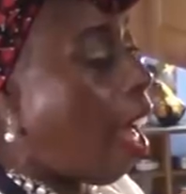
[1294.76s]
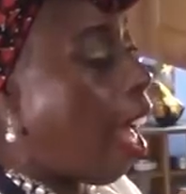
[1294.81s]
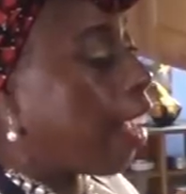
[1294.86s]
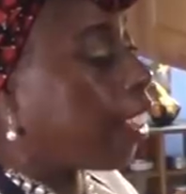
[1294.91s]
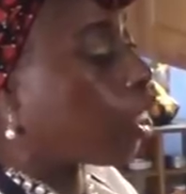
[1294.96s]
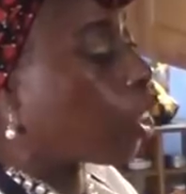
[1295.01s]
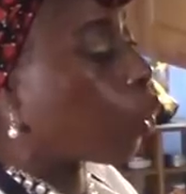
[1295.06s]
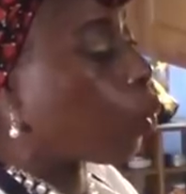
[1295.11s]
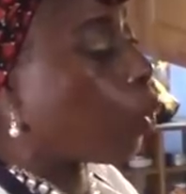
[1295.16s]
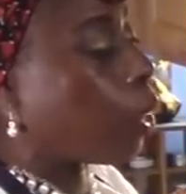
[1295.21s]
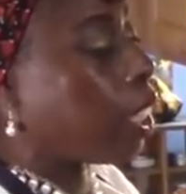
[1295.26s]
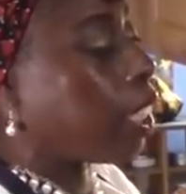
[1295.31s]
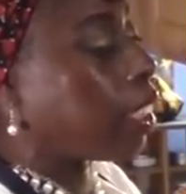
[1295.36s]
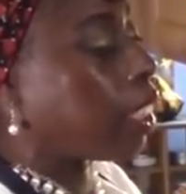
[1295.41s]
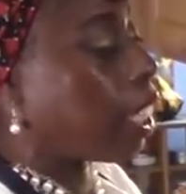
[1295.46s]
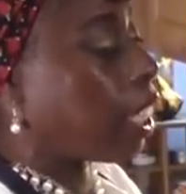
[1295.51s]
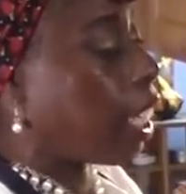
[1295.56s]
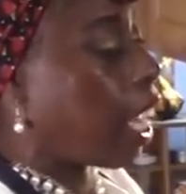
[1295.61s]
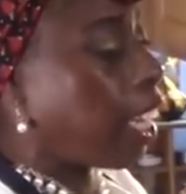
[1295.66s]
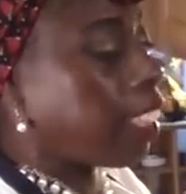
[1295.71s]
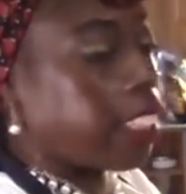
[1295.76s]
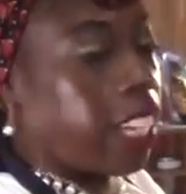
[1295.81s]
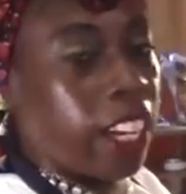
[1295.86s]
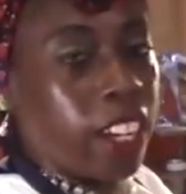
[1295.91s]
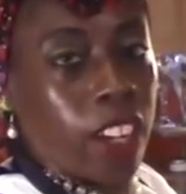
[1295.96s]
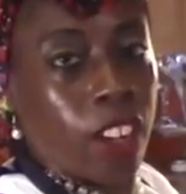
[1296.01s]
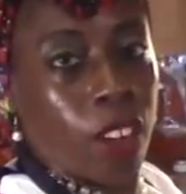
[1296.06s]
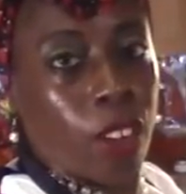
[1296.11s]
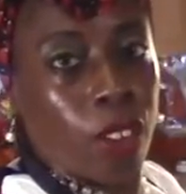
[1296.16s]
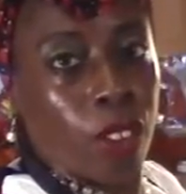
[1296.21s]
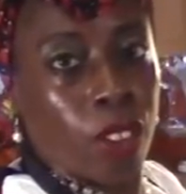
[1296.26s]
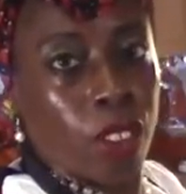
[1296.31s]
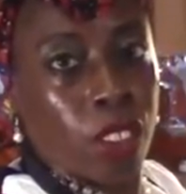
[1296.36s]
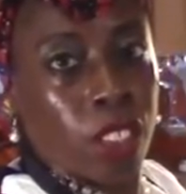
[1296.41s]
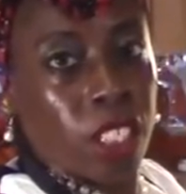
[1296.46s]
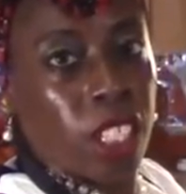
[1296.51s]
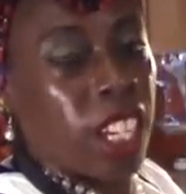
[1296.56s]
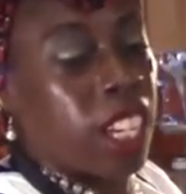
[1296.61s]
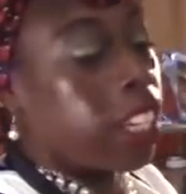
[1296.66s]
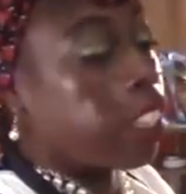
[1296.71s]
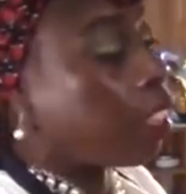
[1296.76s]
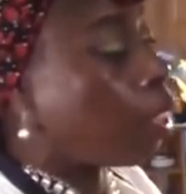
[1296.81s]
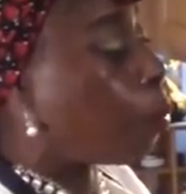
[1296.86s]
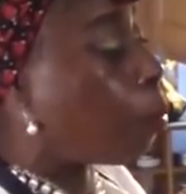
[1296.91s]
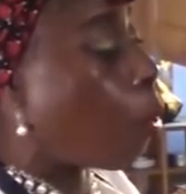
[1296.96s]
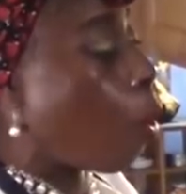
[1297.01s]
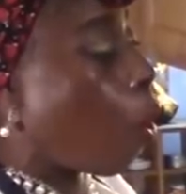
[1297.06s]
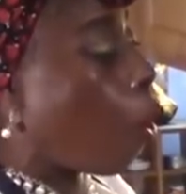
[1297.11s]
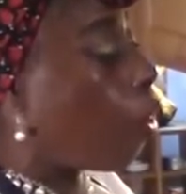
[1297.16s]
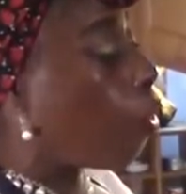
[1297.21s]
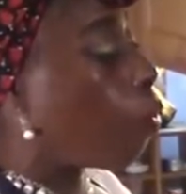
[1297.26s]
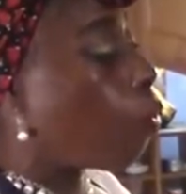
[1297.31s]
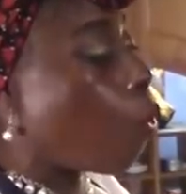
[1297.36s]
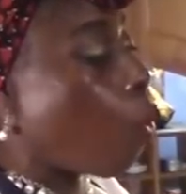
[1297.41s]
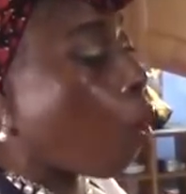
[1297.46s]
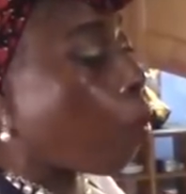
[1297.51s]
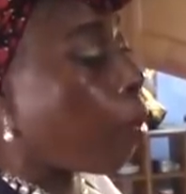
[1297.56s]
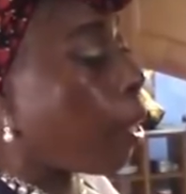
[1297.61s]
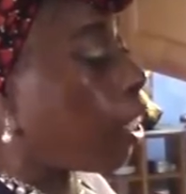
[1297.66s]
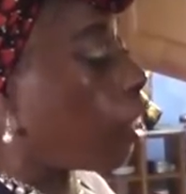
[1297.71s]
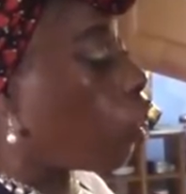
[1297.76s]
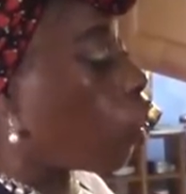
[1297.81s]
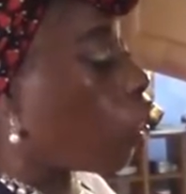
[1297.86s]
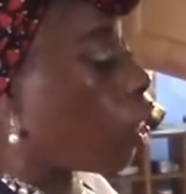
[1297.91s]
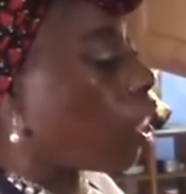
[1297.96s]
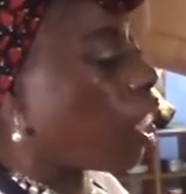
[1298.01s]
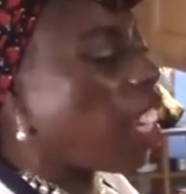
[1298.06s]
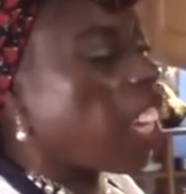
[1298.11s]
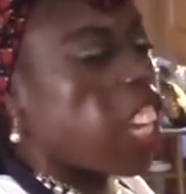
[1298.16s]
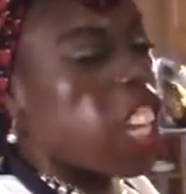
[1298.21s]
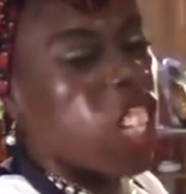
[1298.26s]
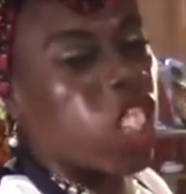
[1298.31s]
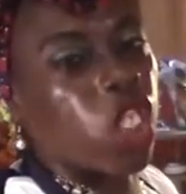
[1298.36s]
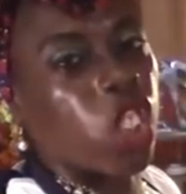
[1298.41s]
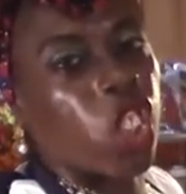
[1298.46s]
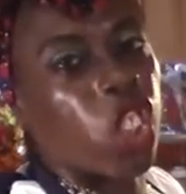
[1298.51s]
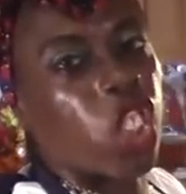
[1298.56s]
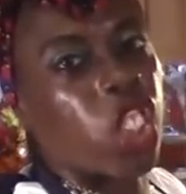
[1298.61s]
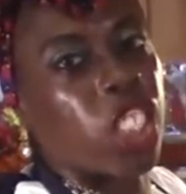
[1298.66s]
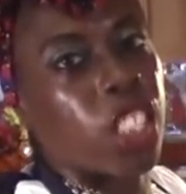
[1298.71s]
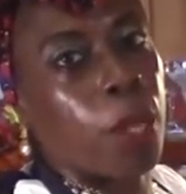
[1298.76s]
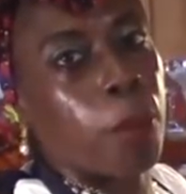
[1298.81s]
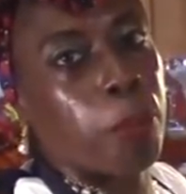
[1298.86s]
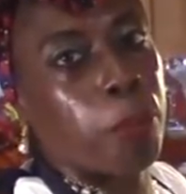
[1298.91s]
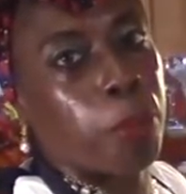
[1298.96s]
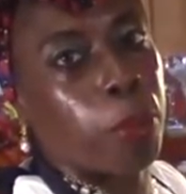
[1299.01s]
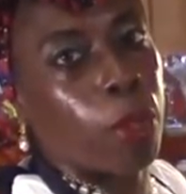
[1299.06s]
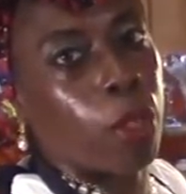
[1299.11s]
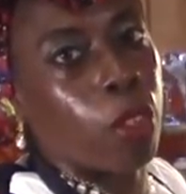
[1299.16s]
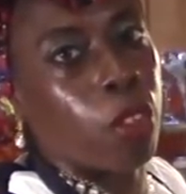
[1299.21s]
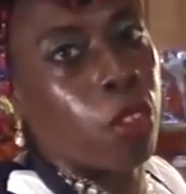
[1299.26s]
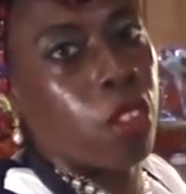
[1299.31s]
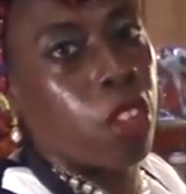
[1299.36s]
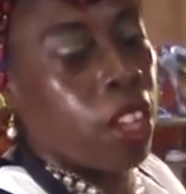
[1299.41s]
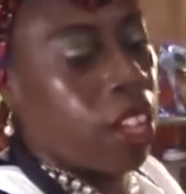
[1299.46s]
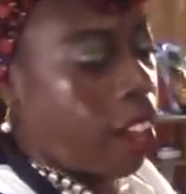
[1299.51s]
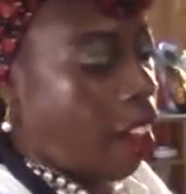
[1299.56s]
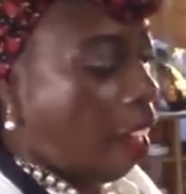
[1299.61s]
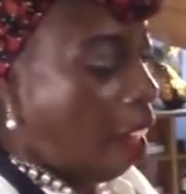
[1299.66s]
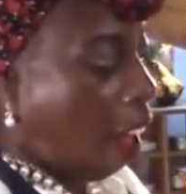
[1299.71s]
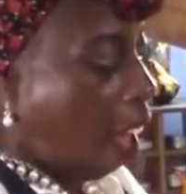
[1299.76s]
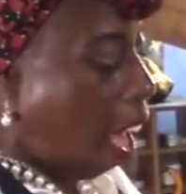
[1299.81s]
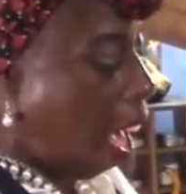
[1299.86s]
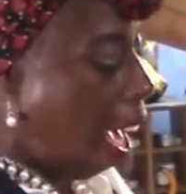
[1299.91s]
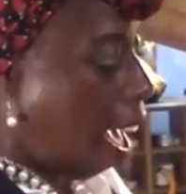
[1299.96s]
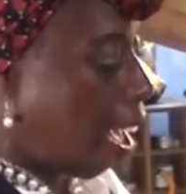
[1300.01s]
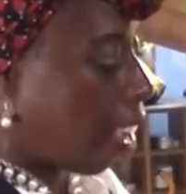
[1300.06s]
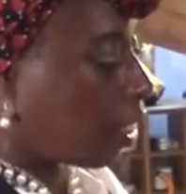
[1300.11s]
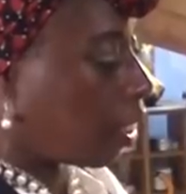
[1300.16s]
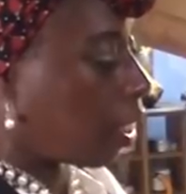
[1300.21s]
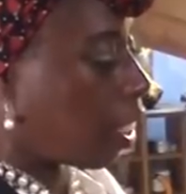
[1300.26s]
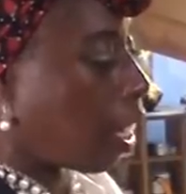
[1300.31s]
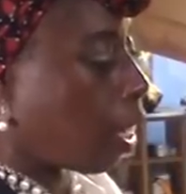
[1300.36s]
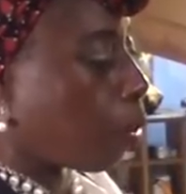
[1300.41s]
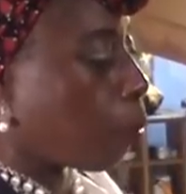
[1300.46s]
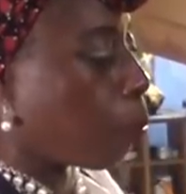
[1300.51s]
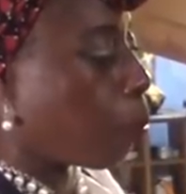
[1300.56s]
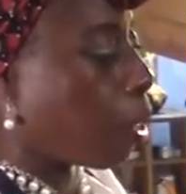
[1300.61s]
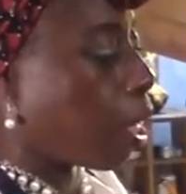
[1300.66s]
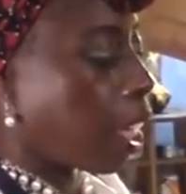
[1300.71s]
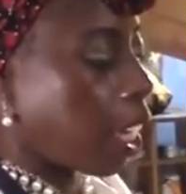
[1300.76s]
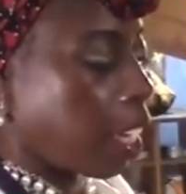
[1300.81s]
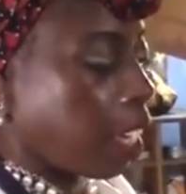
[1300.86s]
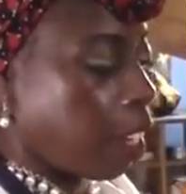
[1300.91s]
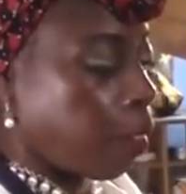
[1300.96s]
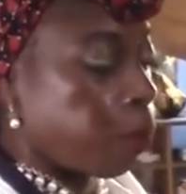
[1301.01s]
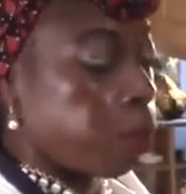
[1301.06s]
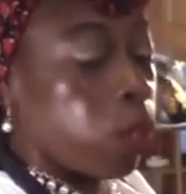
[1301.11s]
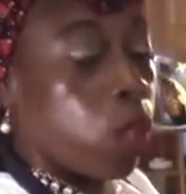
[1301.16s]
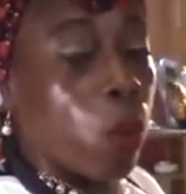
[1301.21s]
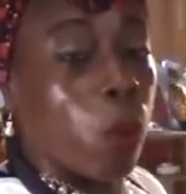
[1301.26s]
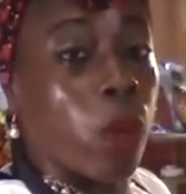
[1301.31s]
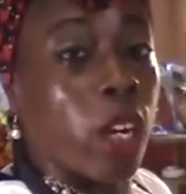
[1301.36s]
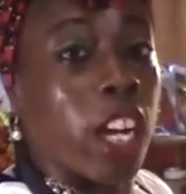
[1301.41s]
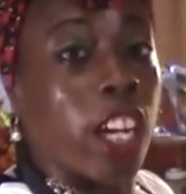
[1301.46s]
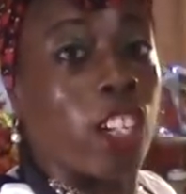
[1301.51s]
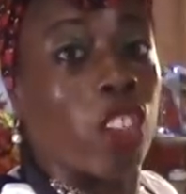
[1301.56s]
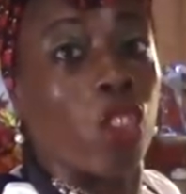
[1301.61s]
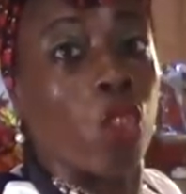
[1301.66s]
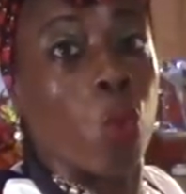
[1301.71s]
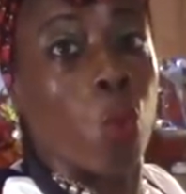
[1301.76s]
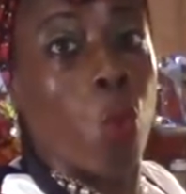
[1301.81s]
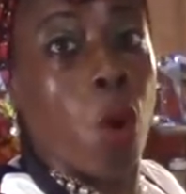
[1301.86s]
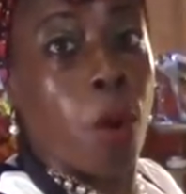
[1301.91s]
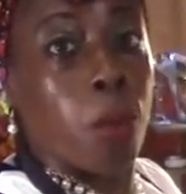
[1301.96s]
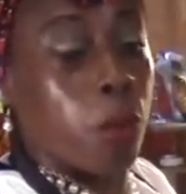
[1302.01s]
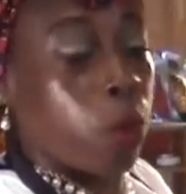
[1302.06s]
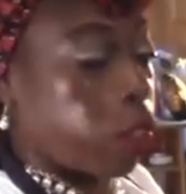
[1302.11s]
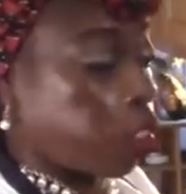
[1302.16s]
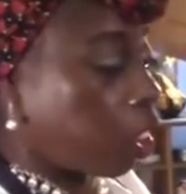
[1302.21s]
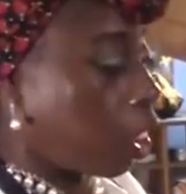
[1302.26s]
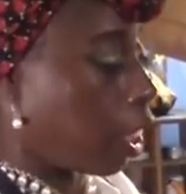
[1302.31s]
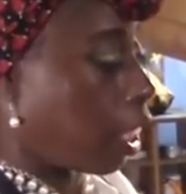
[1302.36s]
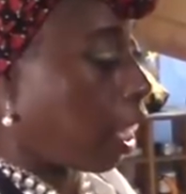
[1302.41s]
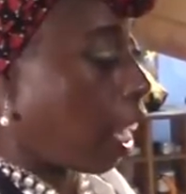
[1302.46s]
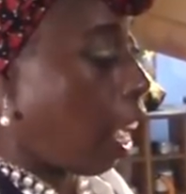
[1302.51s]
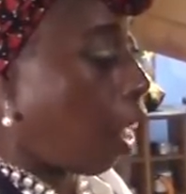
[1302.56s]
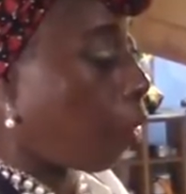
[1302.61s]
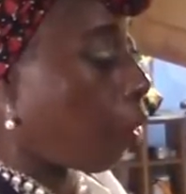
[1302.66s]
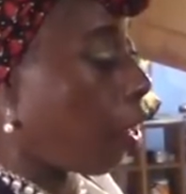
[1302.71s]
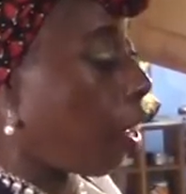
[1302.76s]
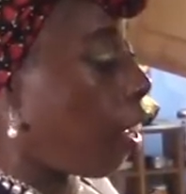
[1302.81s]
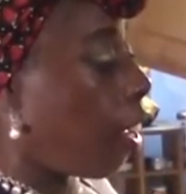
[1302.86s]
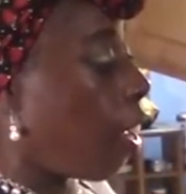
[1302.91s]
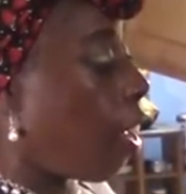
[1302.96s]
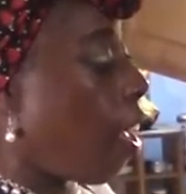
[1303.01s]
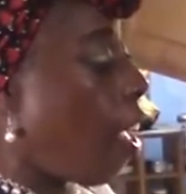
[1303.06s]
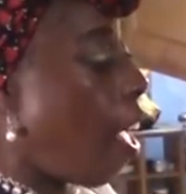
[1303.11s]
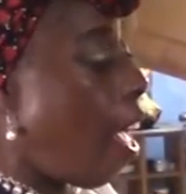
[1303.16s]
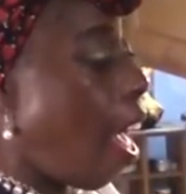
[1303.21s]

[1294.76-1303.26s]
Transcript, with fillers: and squeezing as I go. The ball formation is simple as can be. We're going to do one more together,